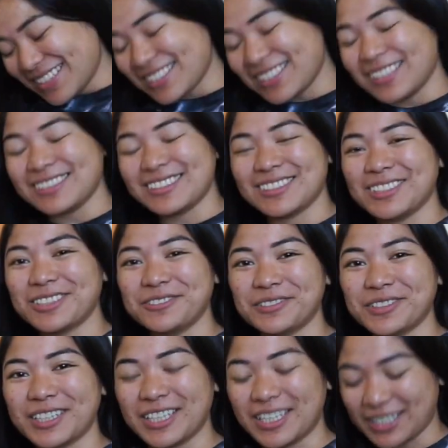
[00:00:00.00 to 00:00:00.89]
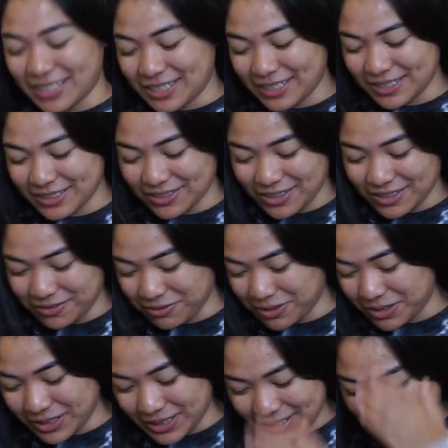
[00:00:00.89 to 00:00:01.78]
it's so funny. He started
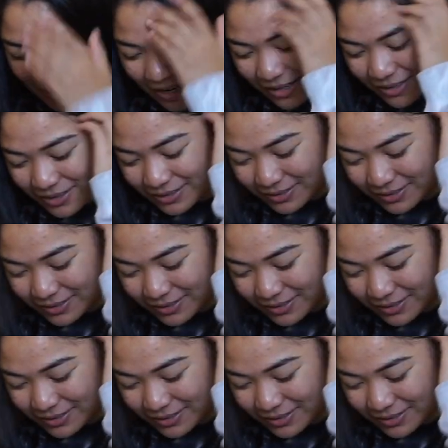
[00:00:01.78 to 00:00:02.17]
rolling down.